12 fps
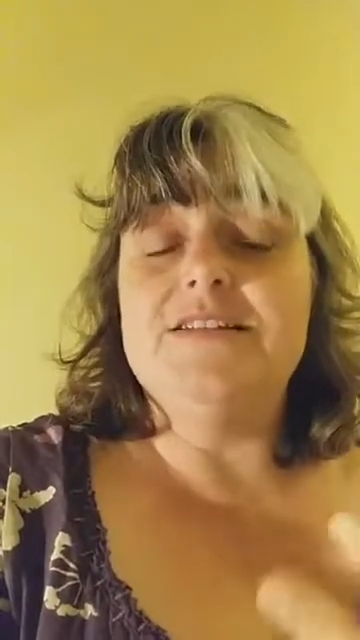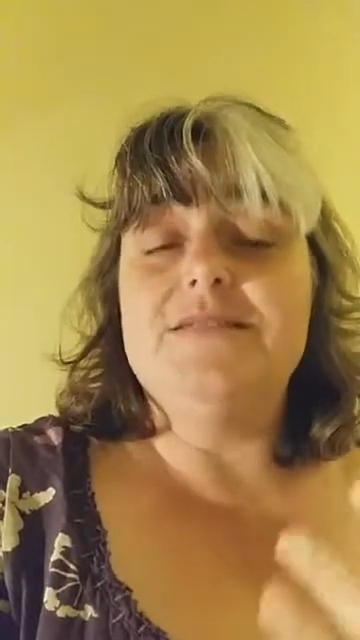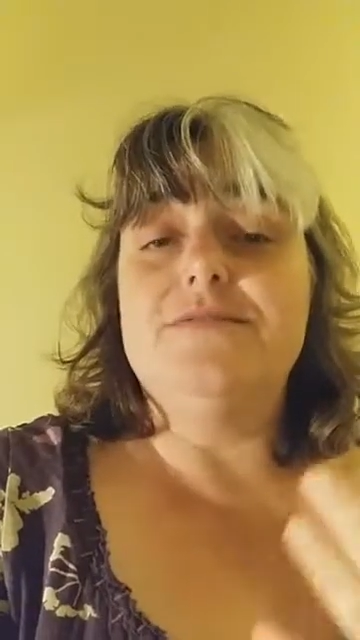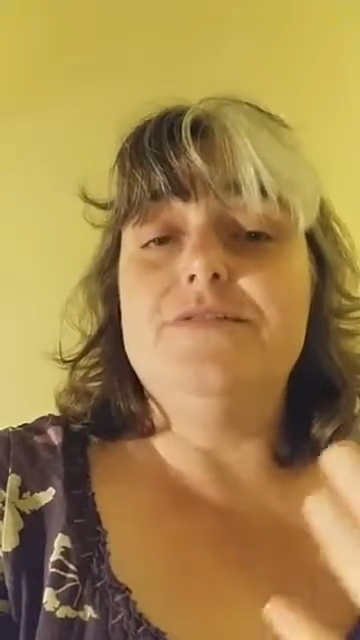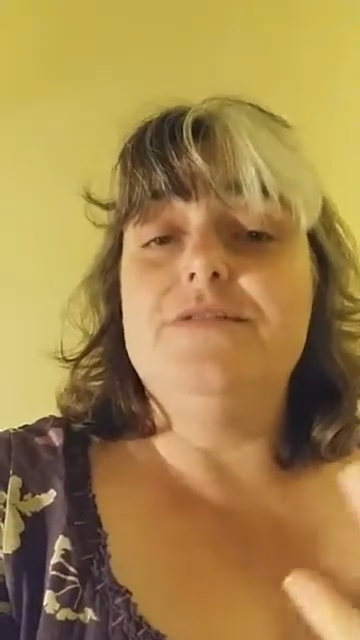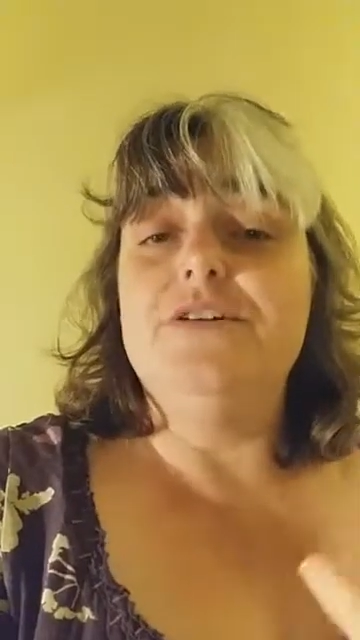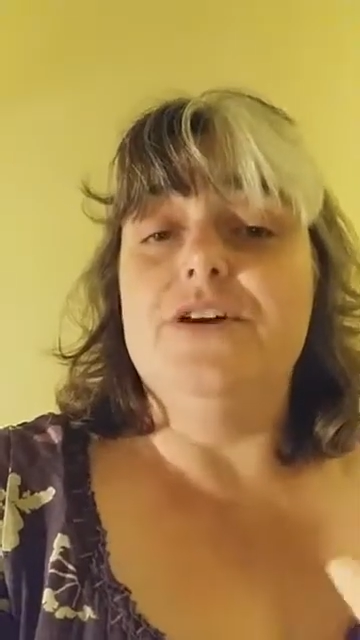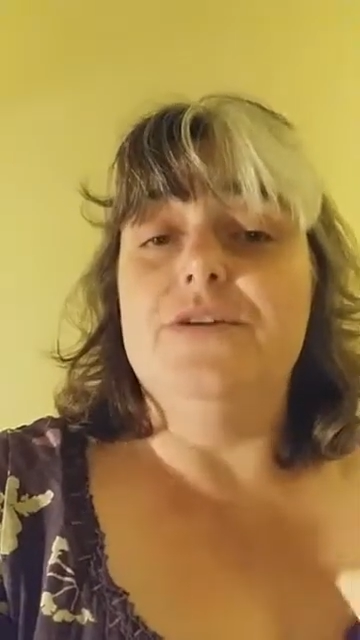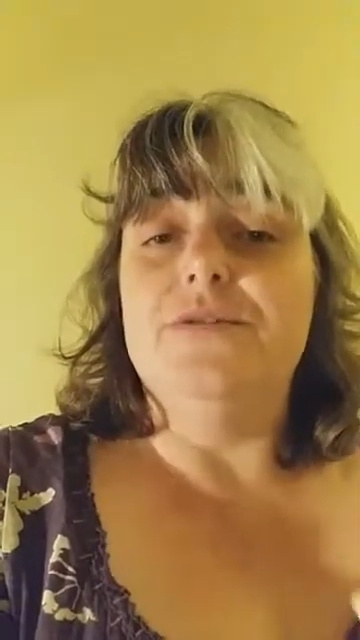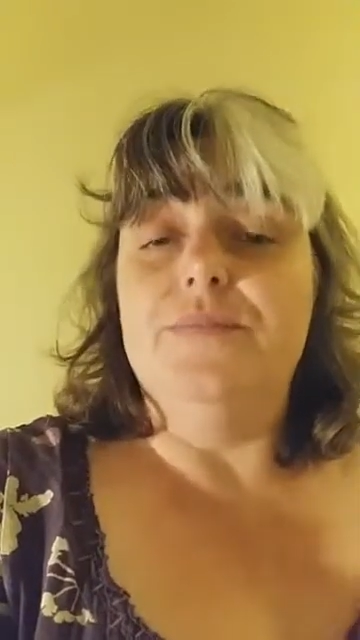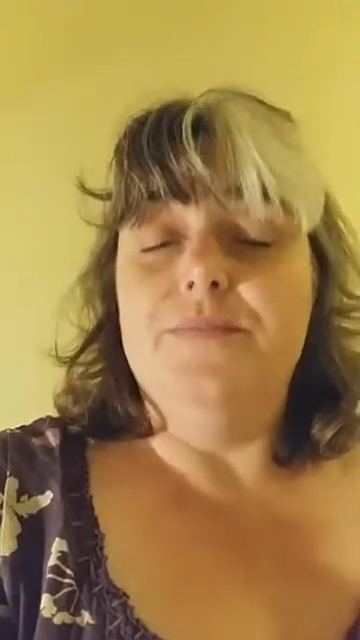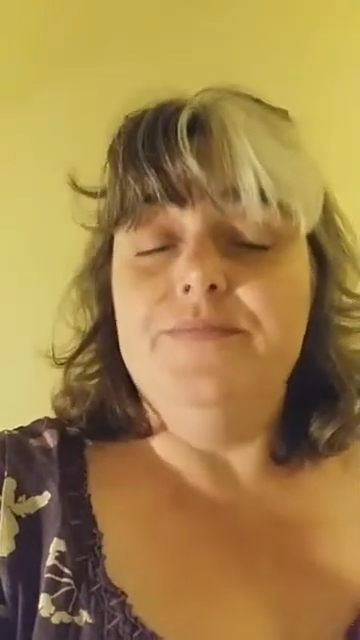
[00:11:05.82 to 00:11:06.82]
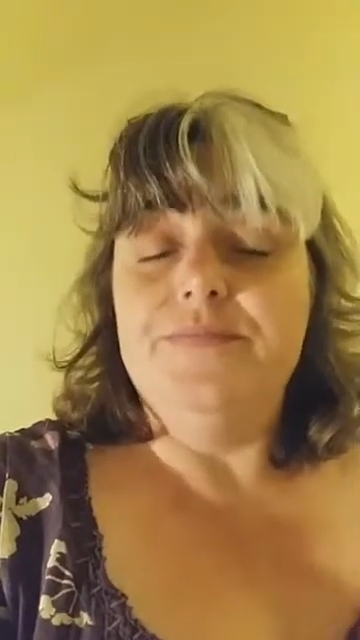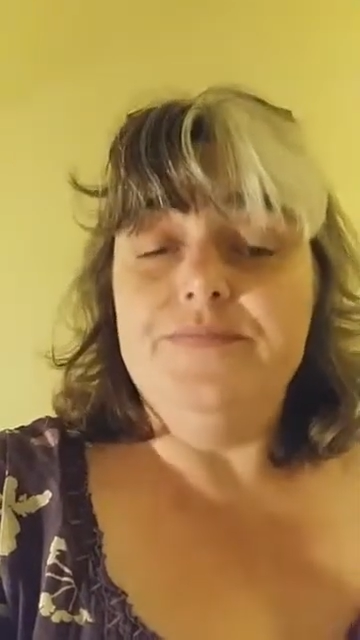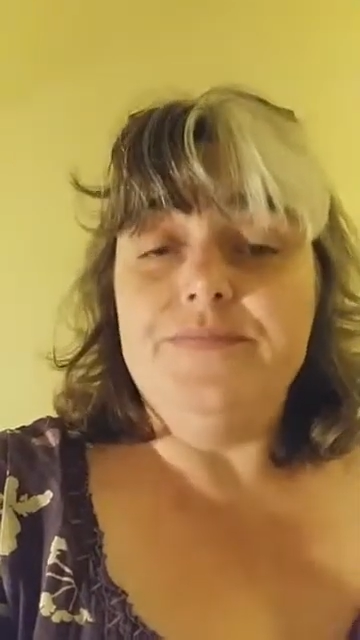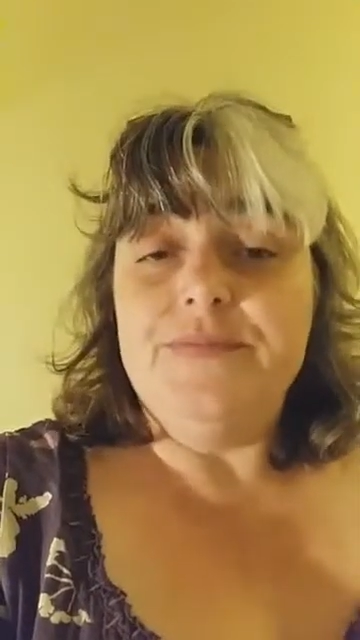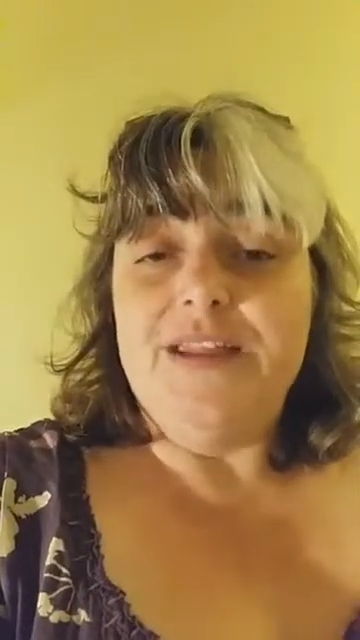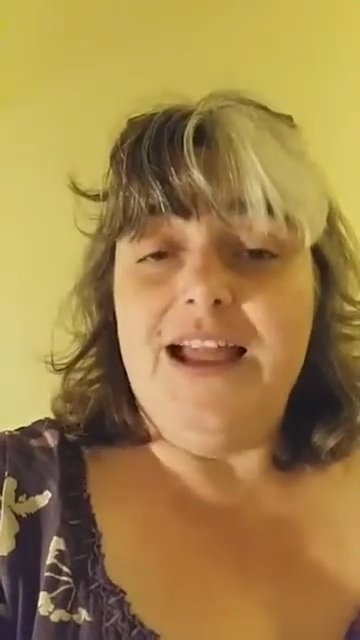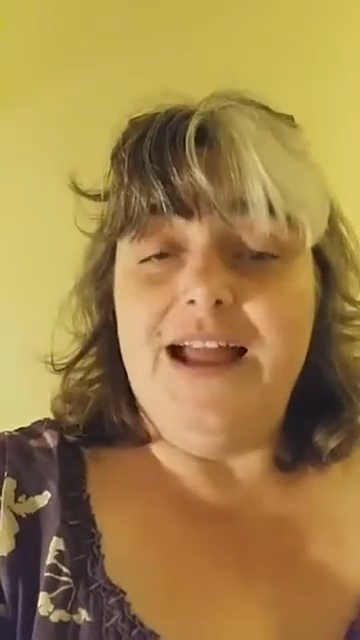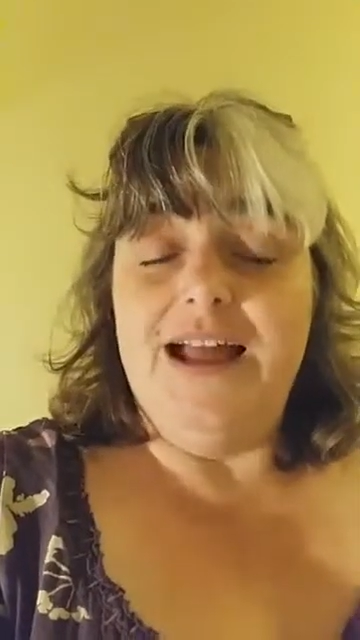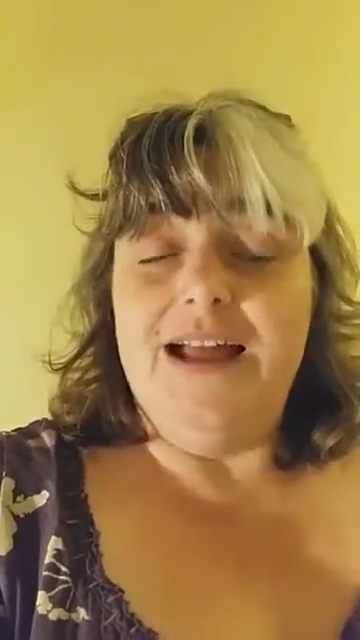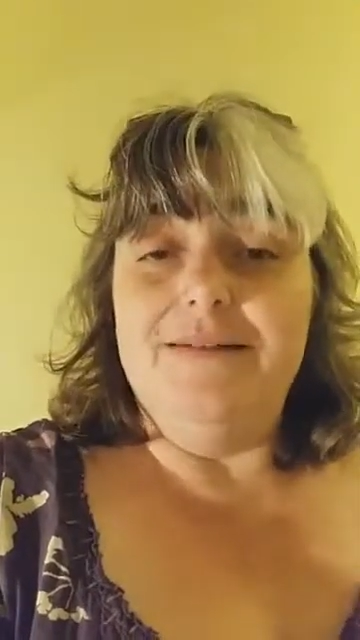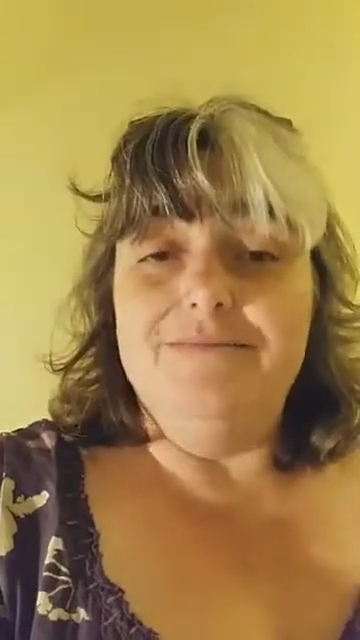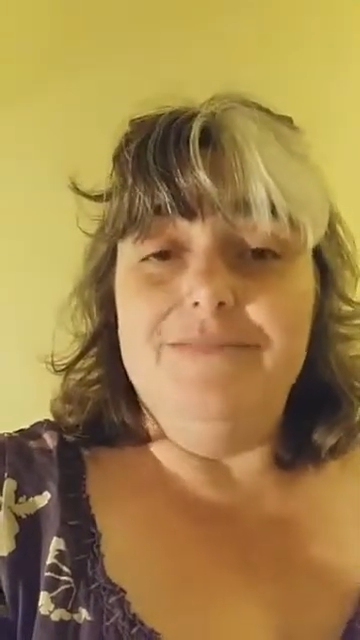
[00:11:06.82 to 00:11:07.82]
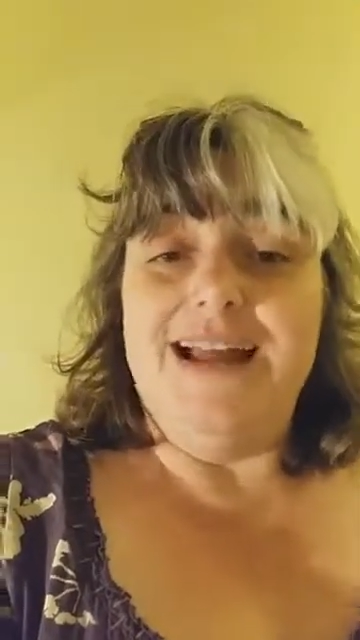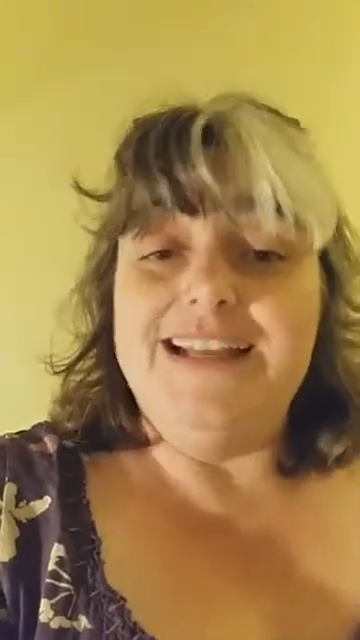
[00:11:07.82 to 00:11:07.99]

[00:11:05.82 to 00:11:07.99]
through you. And